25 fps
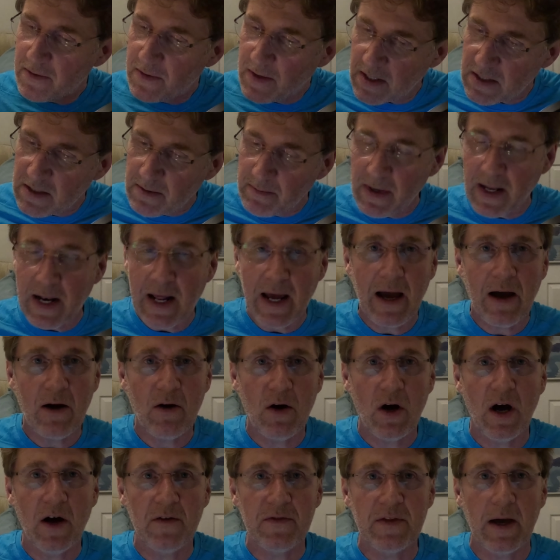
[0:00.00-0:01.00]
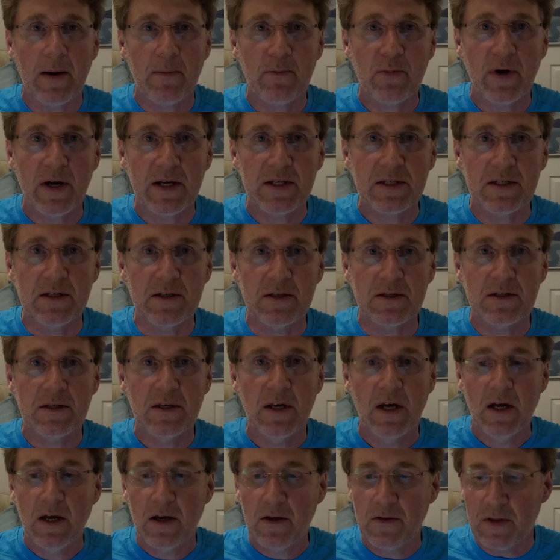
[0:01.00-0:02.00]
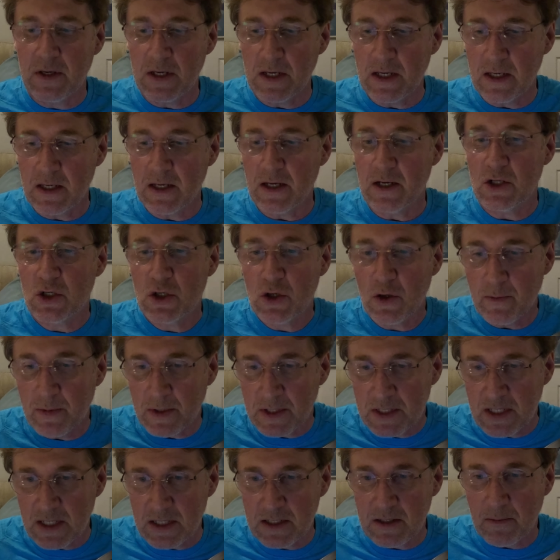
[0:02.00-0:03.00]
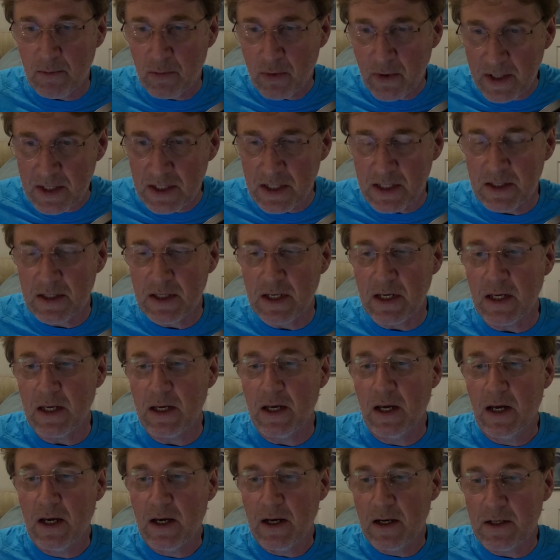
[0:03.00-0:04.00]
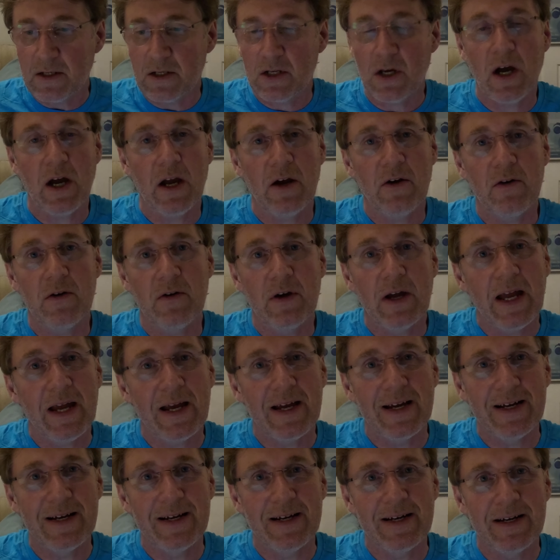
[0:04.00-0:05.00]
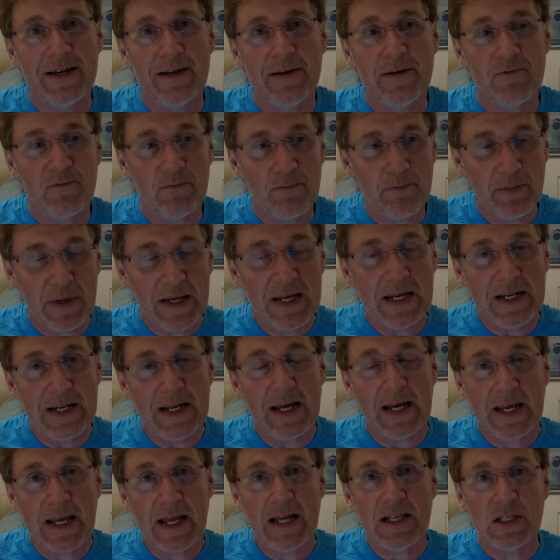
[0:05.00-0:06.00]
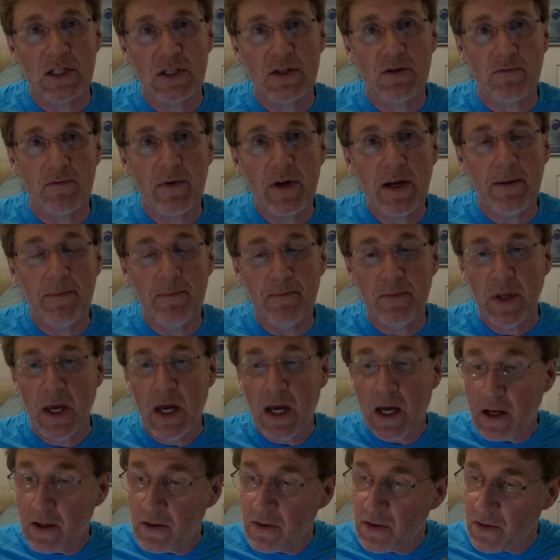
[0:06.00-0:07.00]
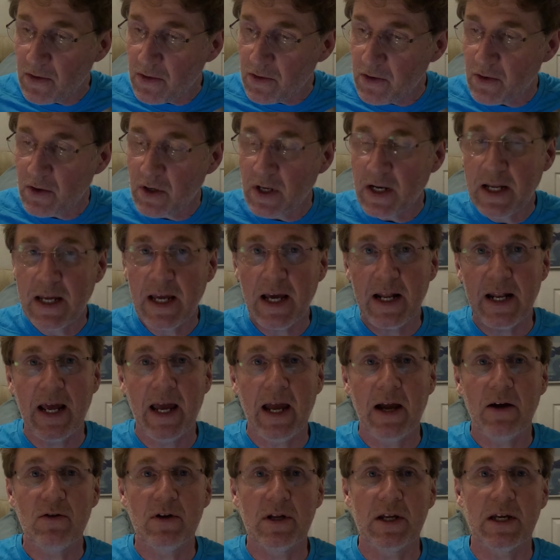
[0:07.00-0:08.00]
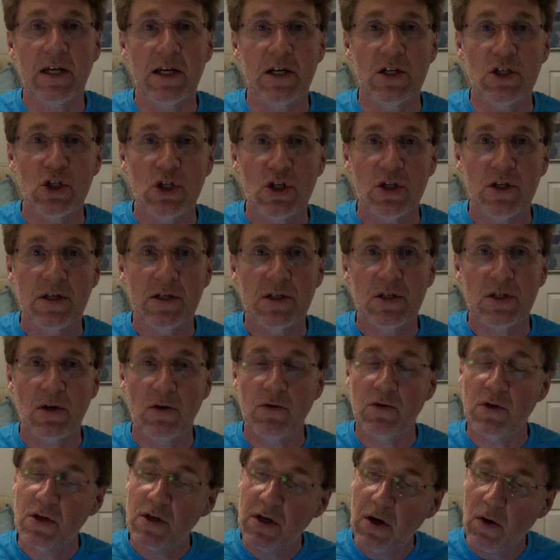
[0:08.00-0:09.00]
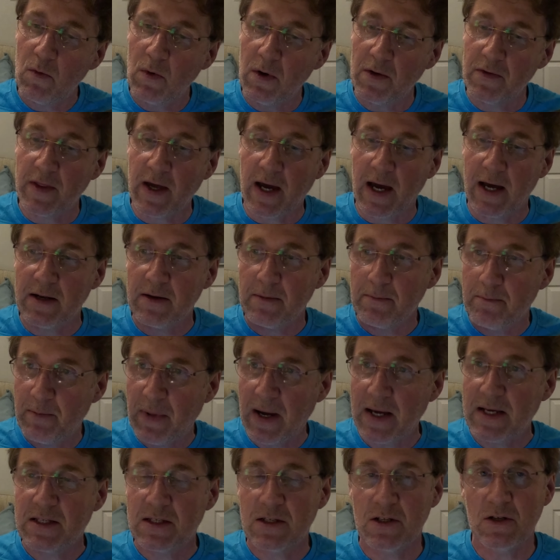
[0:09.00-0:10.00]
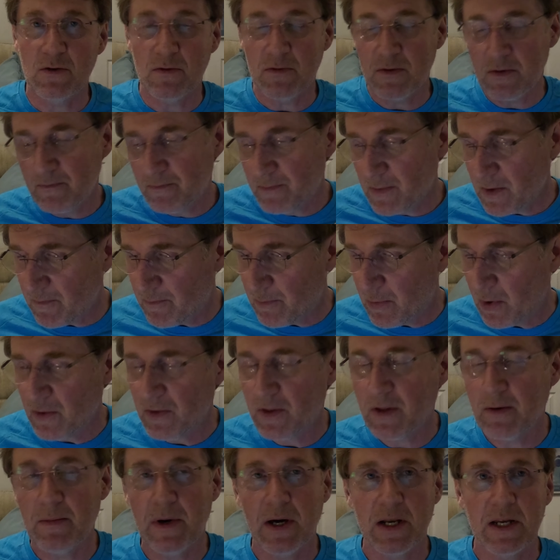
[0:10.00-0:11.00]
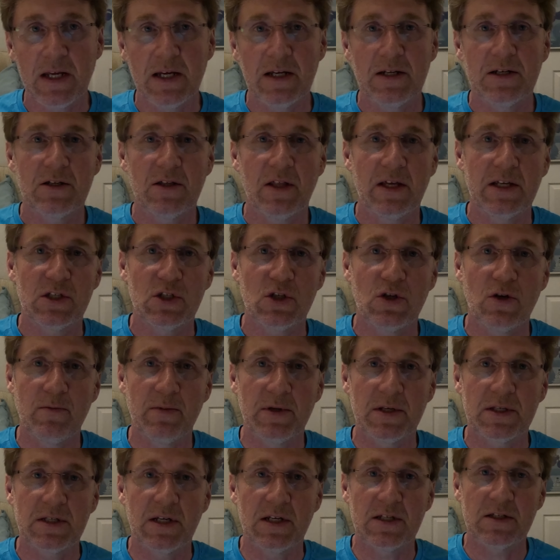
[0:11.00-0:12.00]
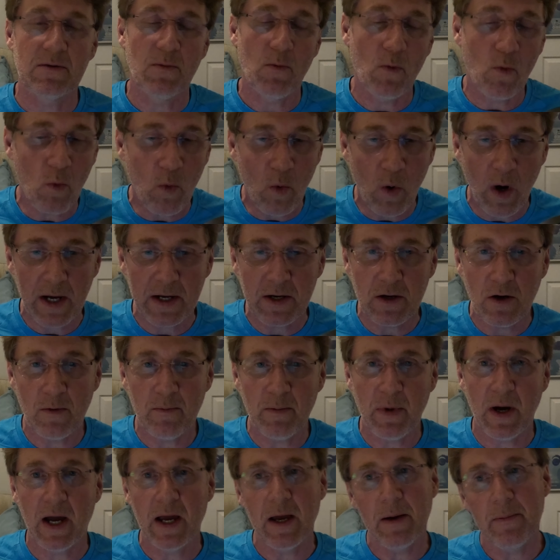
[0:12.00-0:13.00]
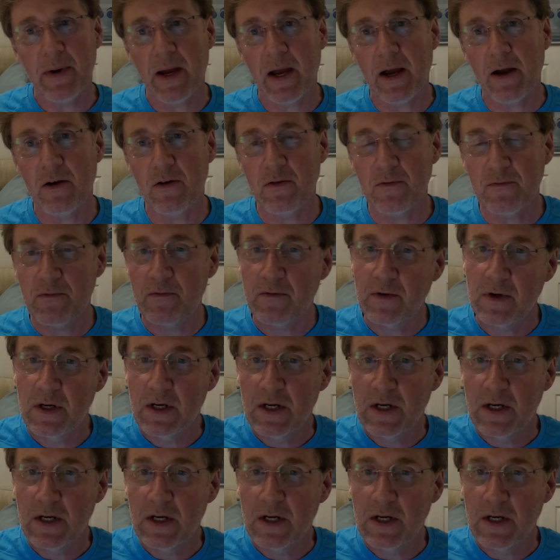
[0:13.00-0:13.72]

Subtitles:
doesn't matter how hard that presses, the tubeless system presses the tire bead against the rim, you're going to get air leakage. So you don't want that. Best to do, you put the money into this tubeless system. Why not buy a pair of,